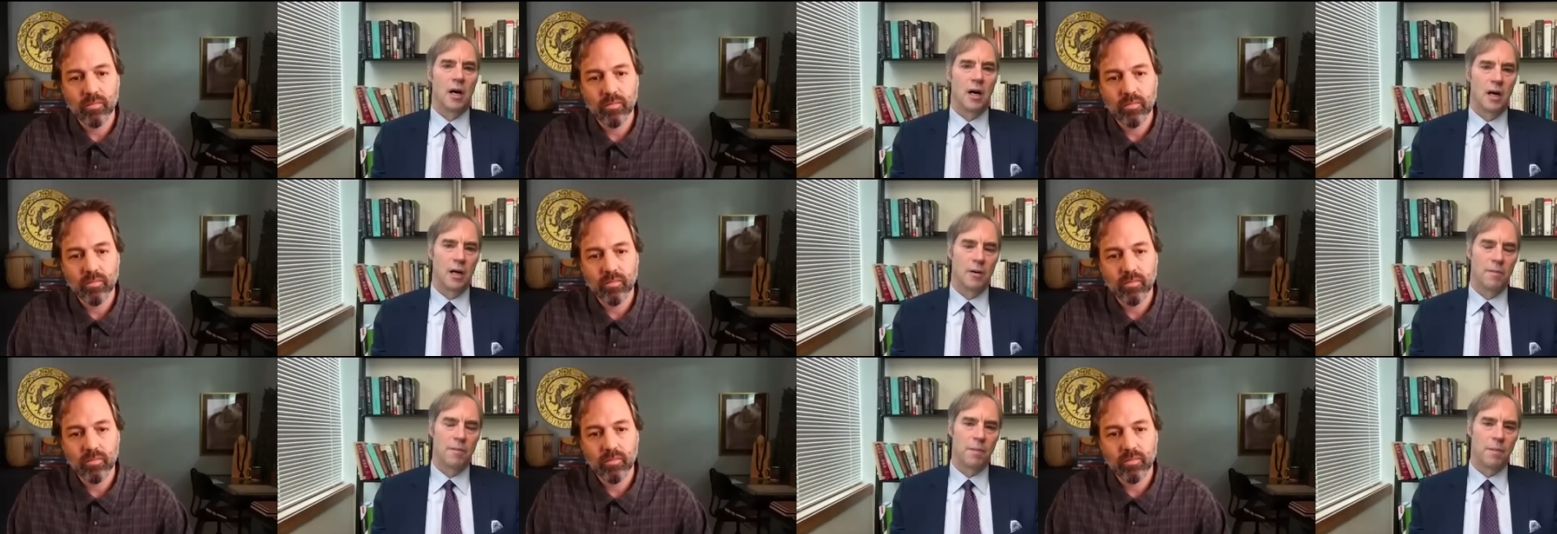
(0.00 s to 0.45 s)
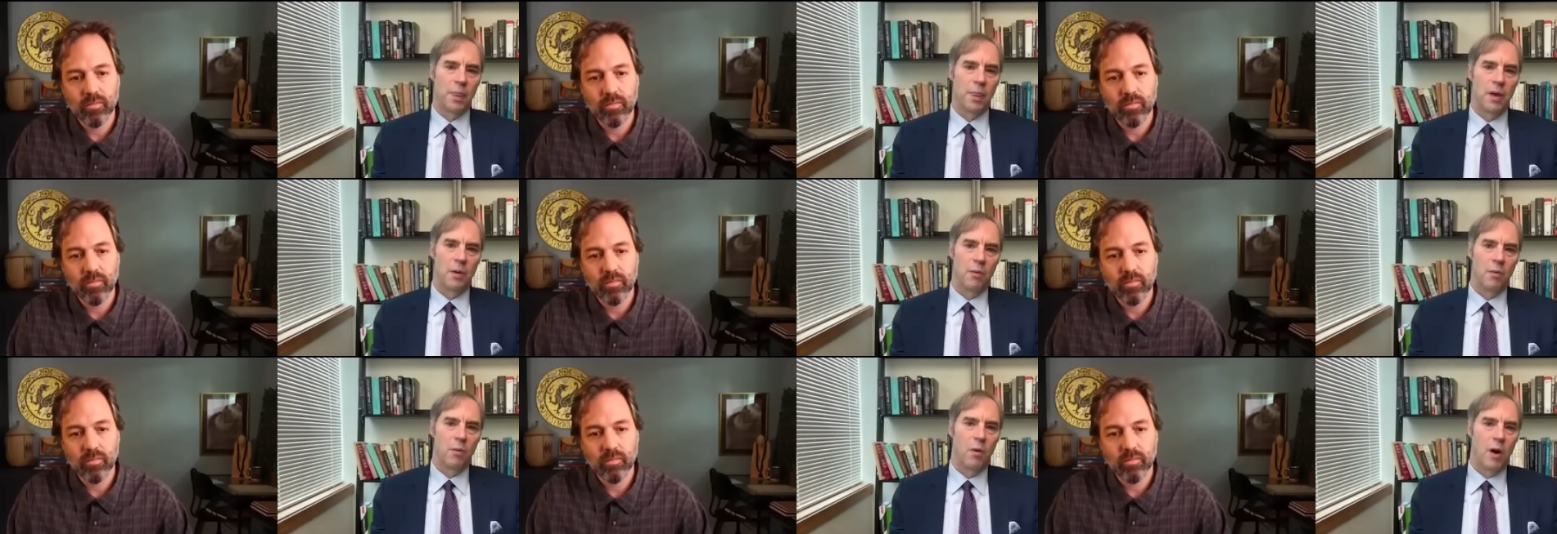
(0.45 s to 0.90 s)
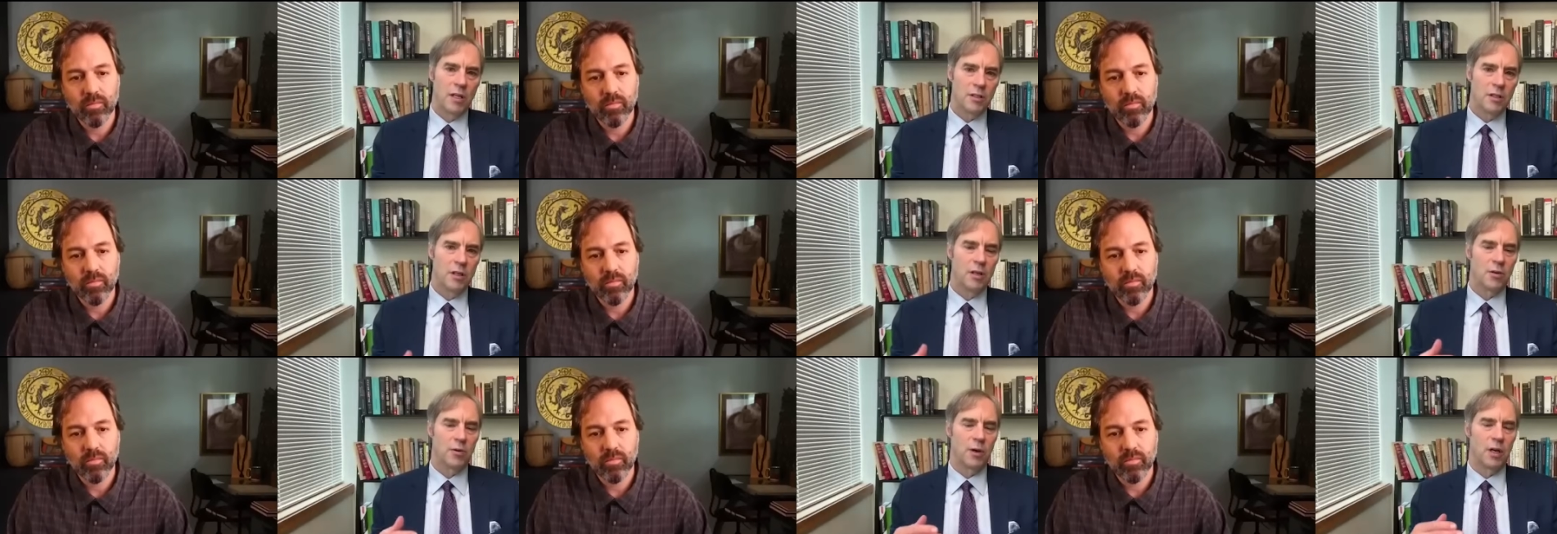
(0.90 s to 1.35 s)
Speaker 1: Um,
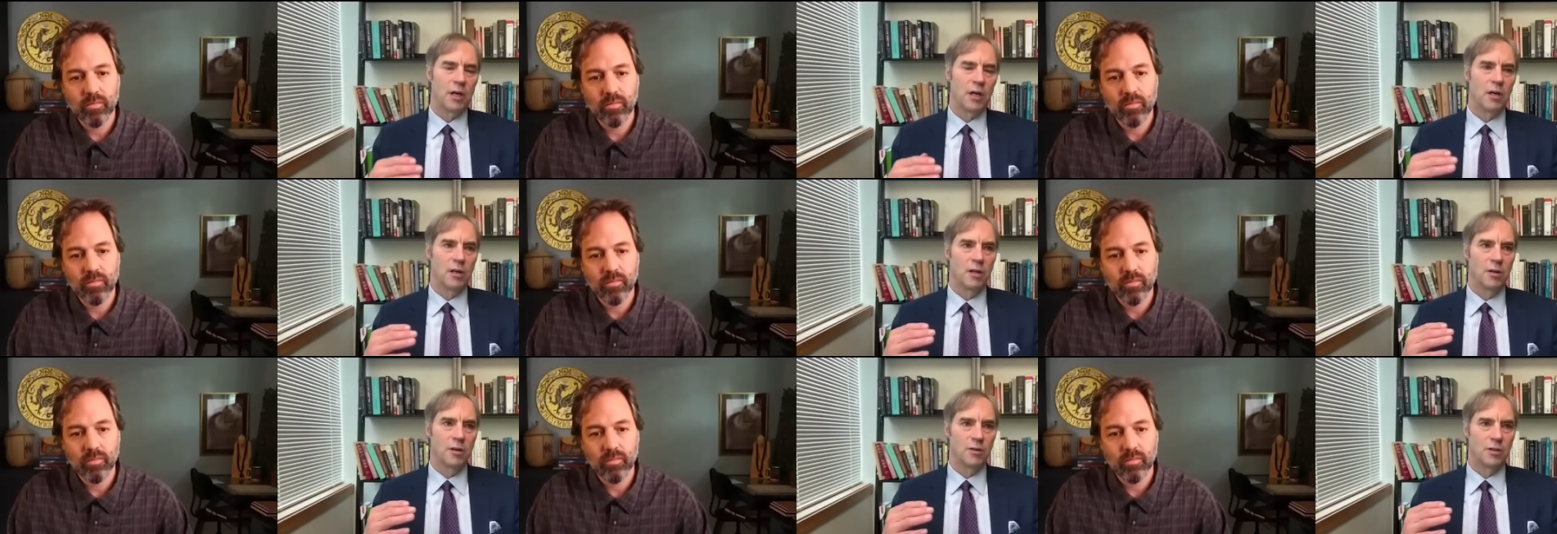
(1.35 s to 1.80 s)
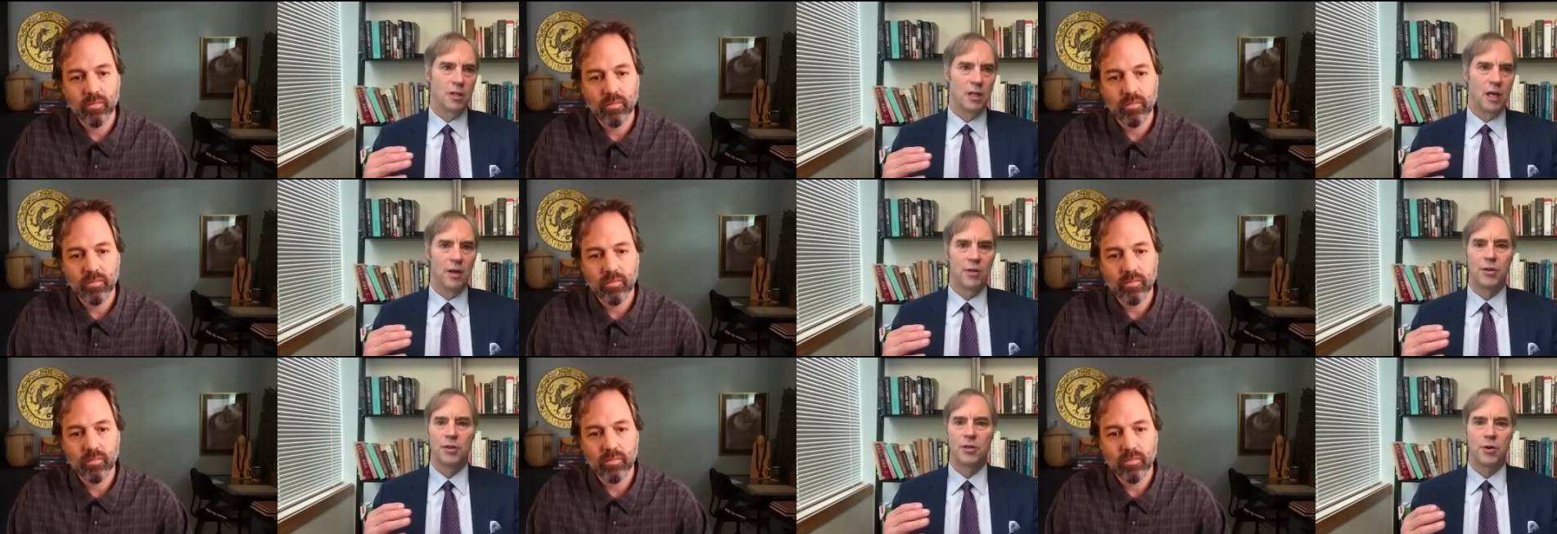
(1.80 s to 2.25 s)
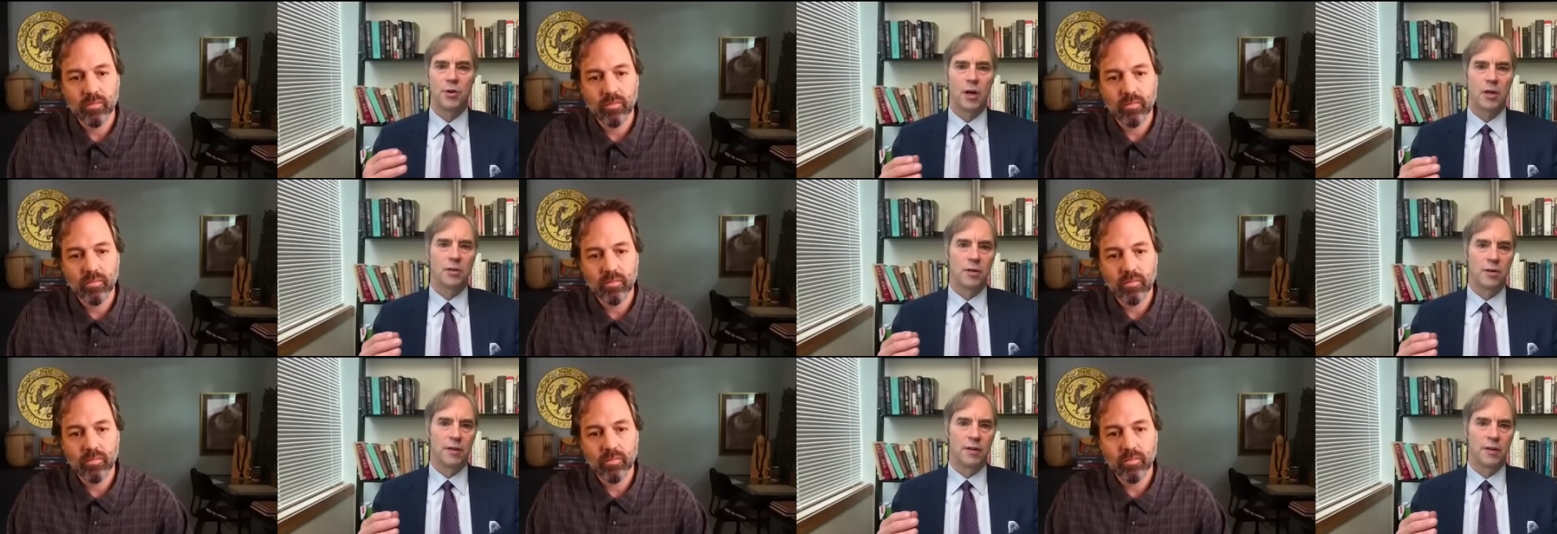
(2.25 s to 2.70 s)
Watson and Crick elucidate the
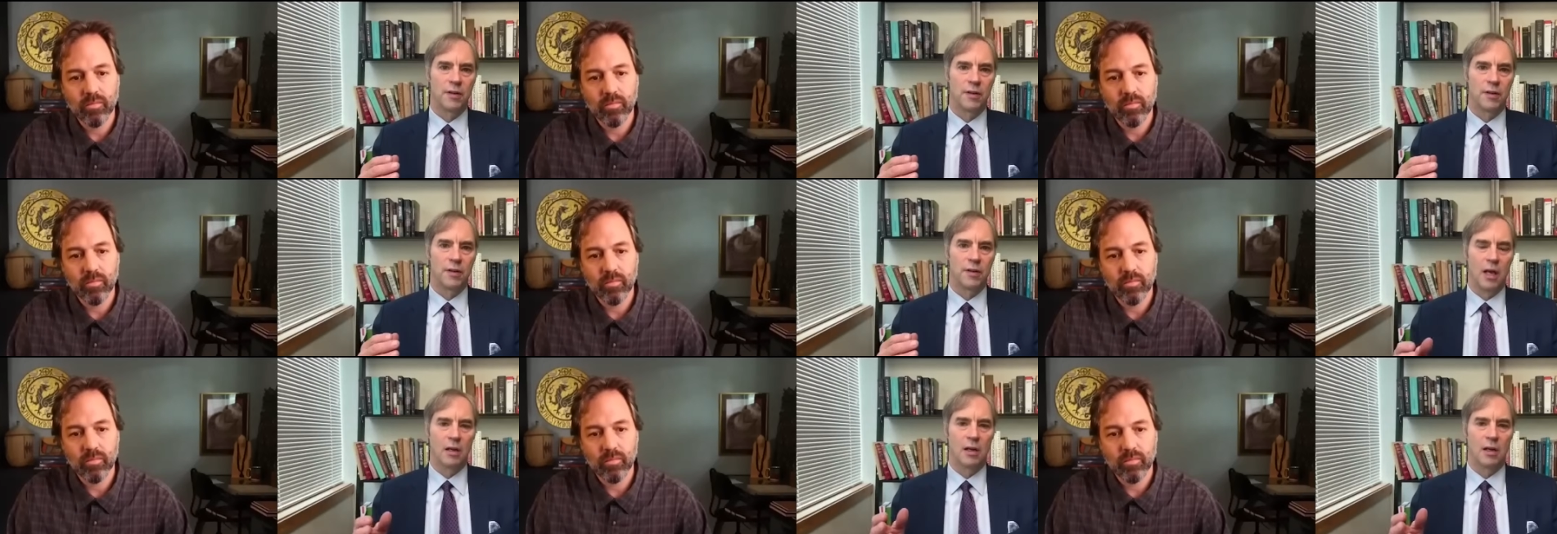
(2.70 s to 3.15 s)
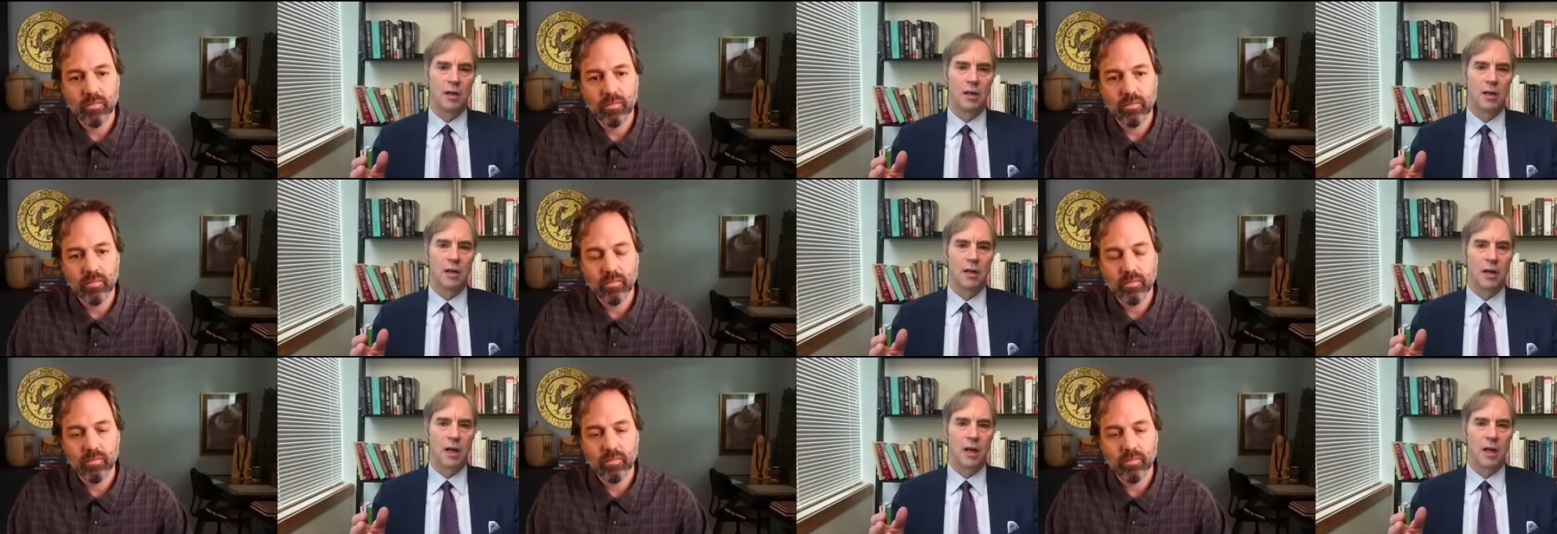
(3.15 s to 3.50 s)
structure of D N A in